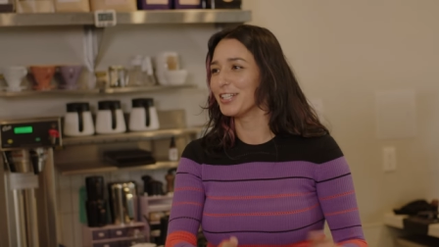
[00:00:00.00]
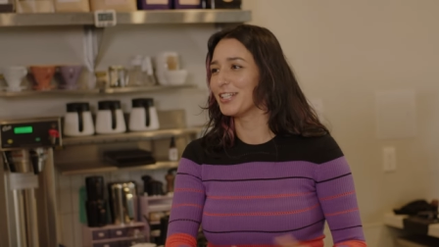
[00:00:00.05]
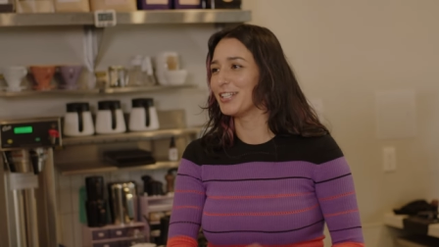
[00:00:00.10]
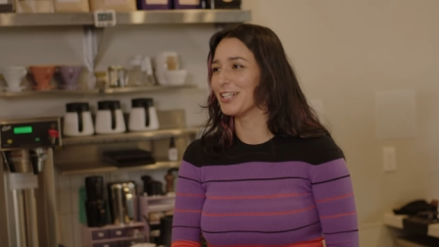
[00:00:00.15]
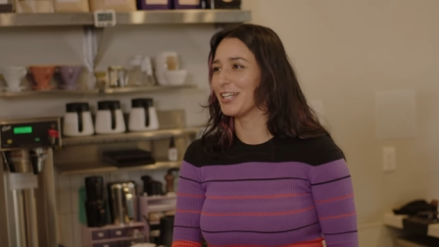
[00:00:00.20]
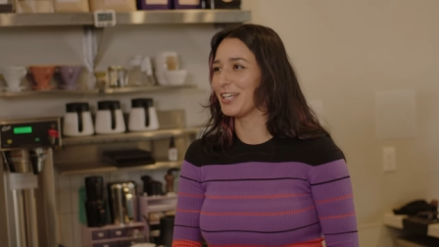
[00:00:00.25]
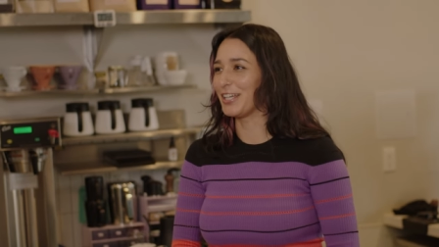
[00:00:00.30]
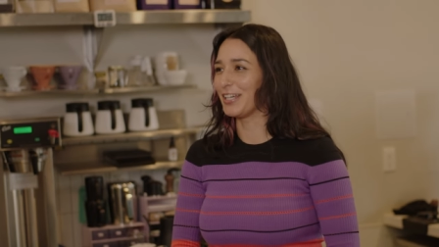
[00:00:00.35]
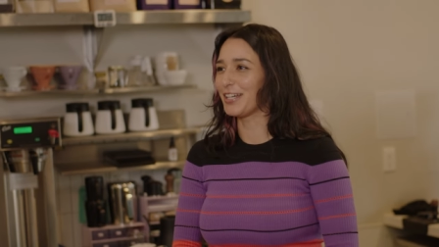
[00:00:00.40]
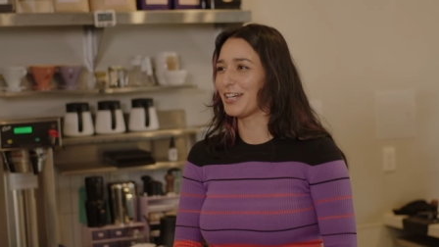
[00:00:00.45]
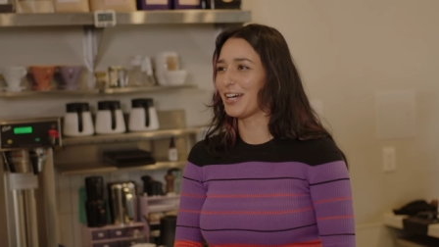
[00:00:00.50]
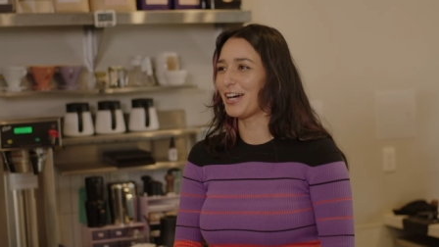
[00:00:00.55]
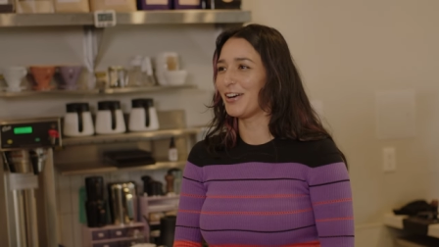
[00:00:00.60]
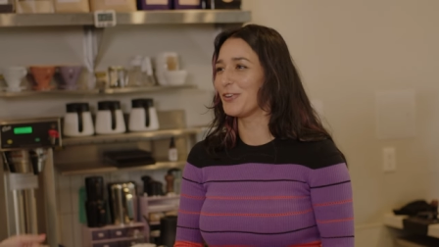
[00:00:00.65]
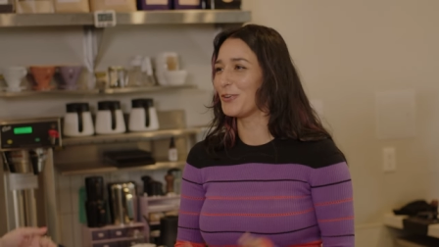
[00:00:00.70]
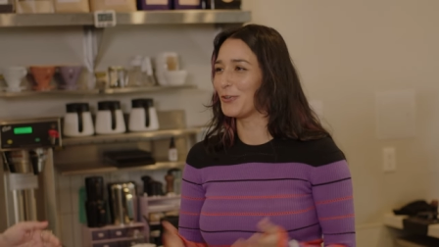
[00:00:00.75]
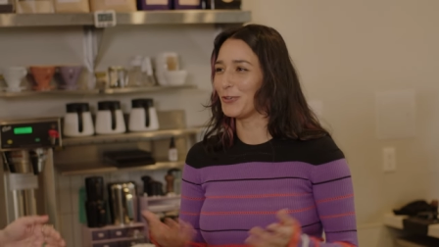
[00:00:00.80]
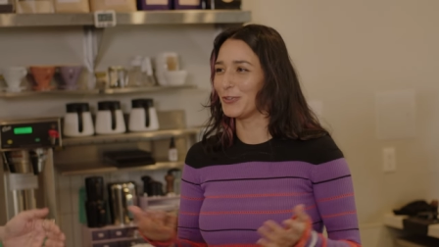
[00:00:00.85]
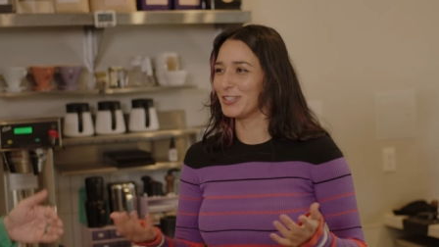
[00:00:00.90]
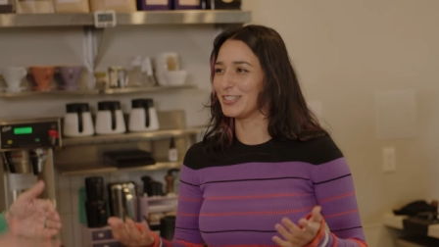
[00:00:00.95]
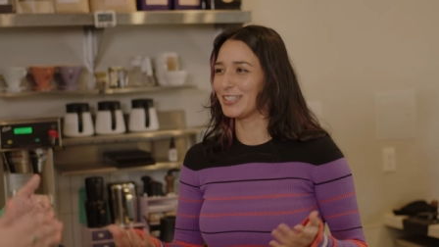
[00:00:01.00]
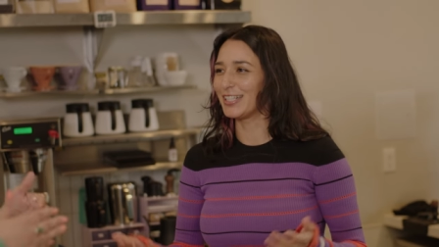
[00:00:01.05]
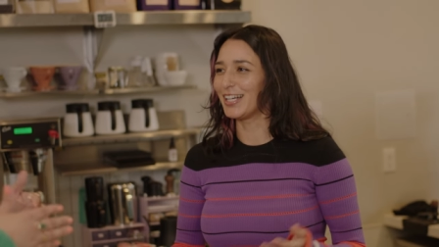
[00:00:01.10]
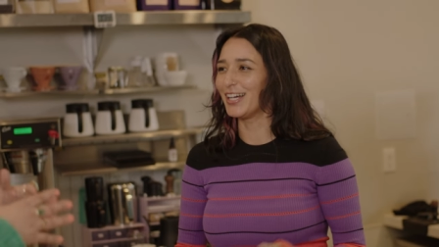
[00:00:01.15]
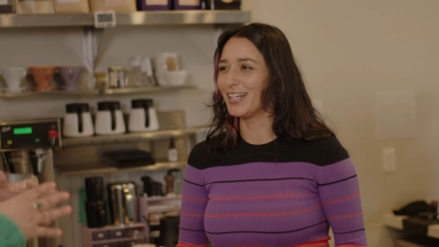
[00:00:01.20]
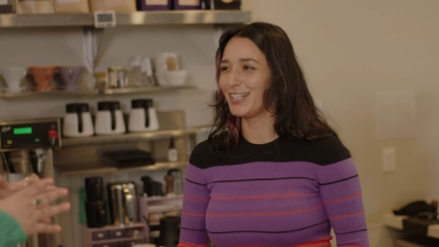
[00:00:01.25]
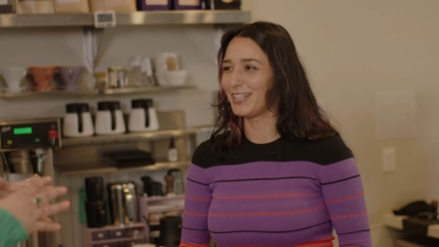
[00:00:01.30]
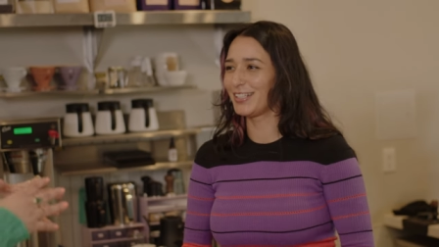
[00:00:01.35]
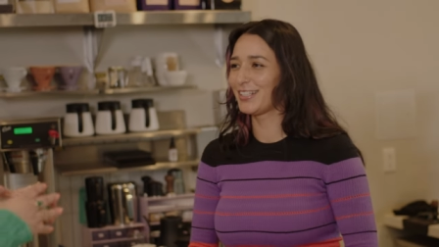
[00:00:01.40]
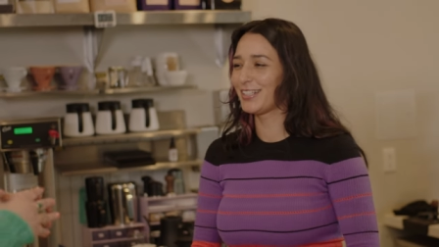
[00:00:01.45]
Yeah, like, it doesn't cool
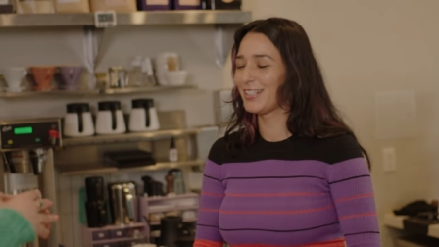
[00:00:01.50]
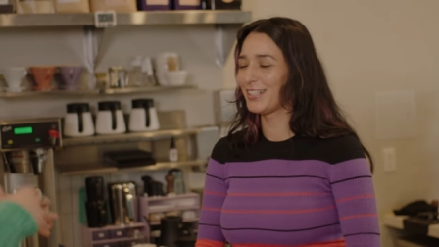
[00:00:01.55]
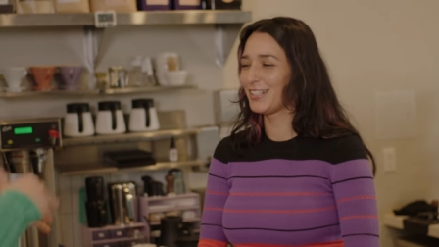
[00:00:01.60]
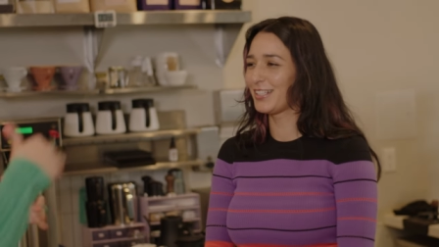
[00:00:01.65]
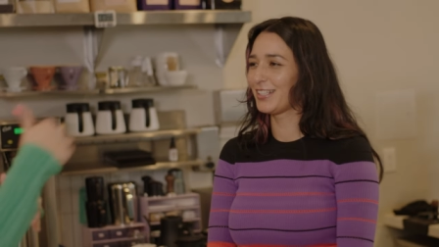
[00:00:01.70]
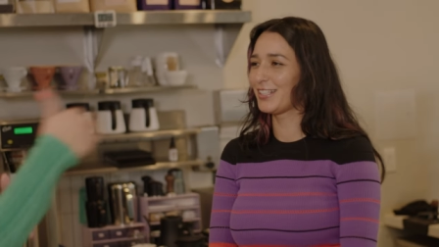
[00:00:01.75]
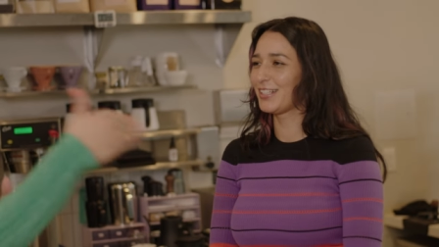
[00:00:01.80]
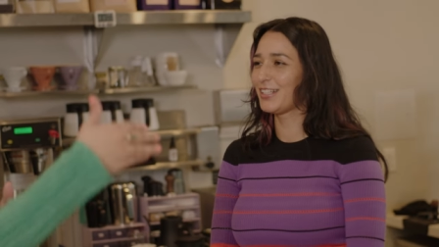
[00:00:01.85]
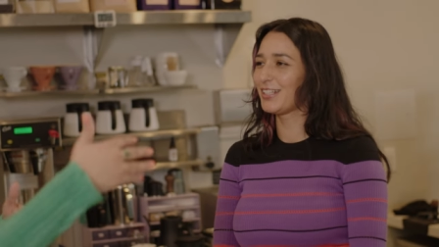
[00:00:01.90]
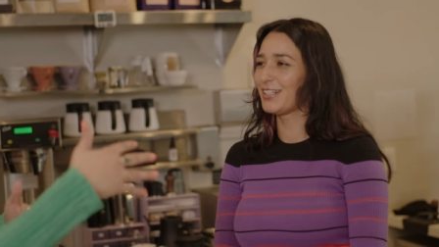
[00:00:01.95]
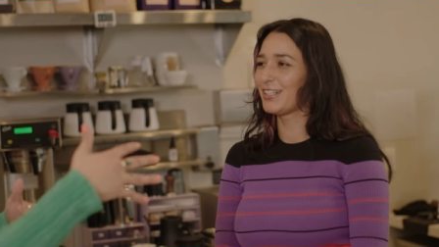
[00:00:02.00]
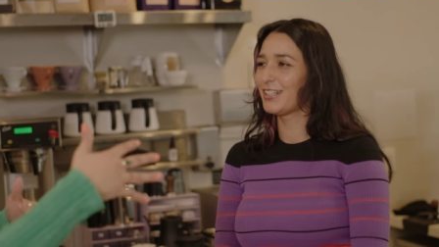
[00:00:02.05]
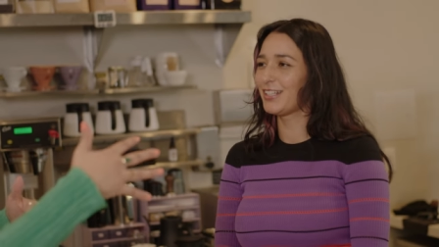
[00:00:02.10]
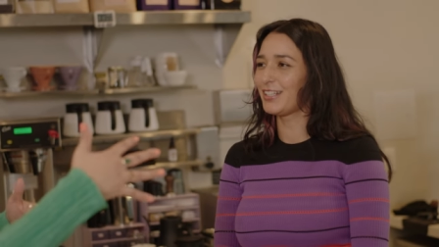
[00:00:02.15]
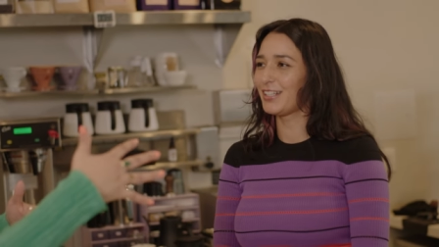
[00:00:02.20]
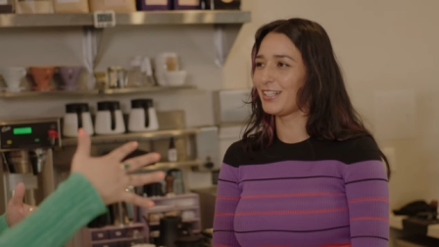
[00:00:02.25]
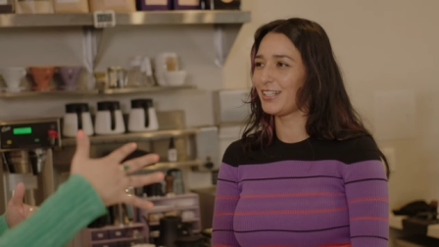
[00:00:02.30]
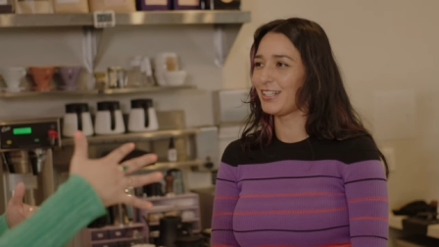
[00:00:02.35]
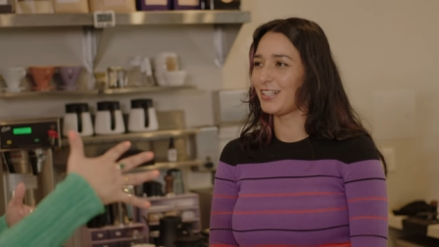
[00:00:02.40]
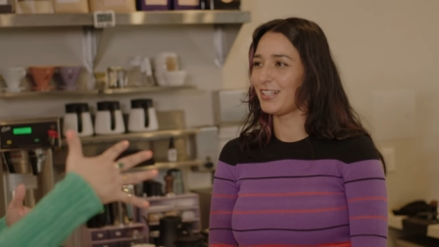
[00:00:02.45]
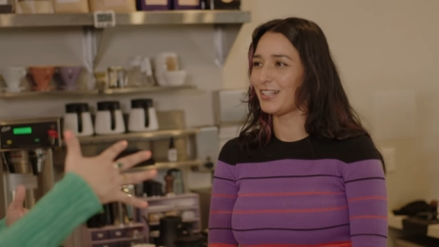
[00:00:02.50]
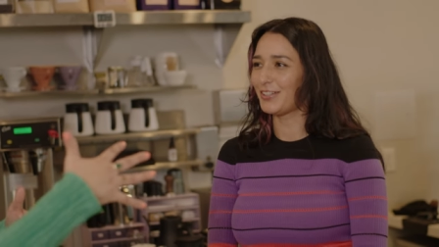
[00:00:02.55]
have that? to leave the community.